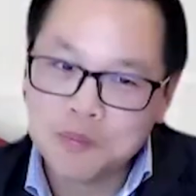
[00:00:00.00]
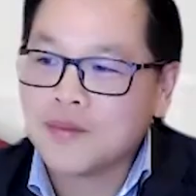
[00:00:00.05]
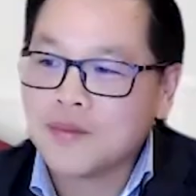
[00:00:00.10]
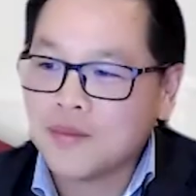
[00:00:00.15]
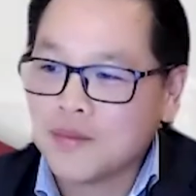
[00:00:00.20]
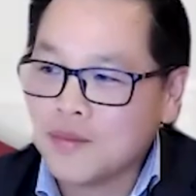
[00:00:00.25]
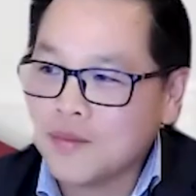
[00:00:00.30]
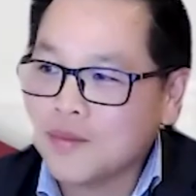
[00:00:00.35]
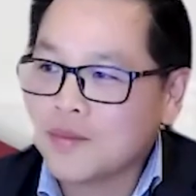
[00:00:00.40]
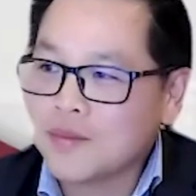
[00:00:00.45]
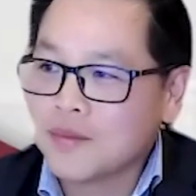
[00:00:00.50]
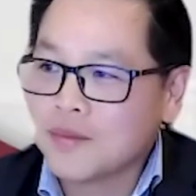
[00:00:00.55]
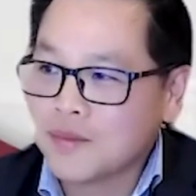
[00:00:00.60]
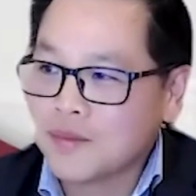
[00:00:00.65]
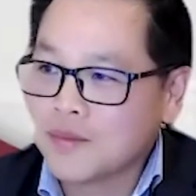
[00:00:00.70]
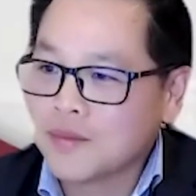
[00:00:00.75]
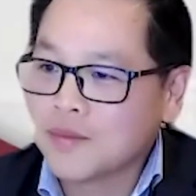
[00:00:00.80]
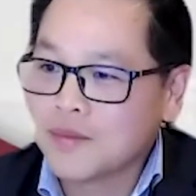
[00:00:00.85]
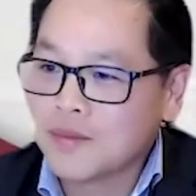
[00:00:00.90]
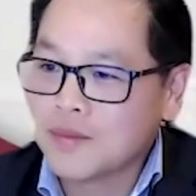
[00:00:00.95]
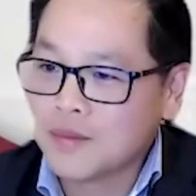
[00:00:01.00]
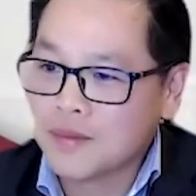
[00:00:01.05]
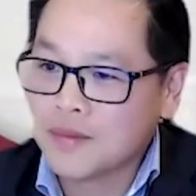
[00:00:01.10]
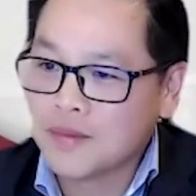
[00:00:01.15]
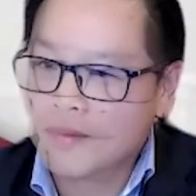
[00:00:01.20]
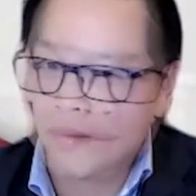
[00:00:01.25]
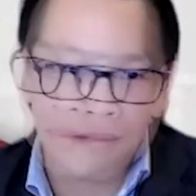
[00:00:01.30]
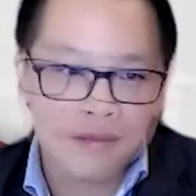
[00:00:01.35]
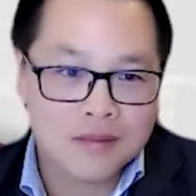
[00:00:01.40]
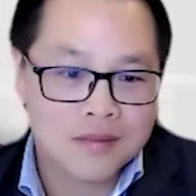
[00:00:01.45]
But yeah, exactly. Most
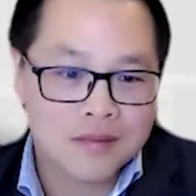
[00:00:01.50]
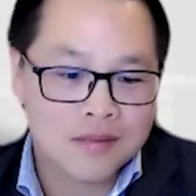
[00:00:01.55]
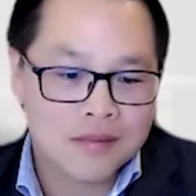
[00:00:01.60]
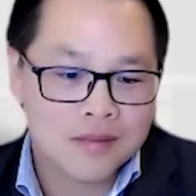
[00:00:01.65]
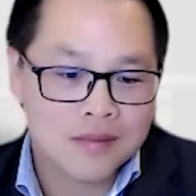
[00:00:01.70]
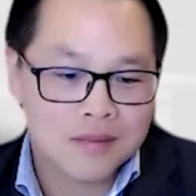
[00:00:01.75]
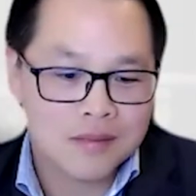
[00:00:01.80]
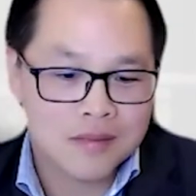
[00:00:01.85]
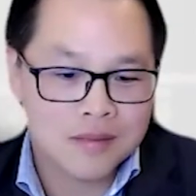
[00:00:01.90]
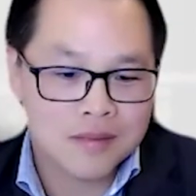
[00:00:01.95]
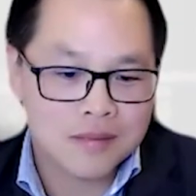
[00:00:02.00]
businesses would look at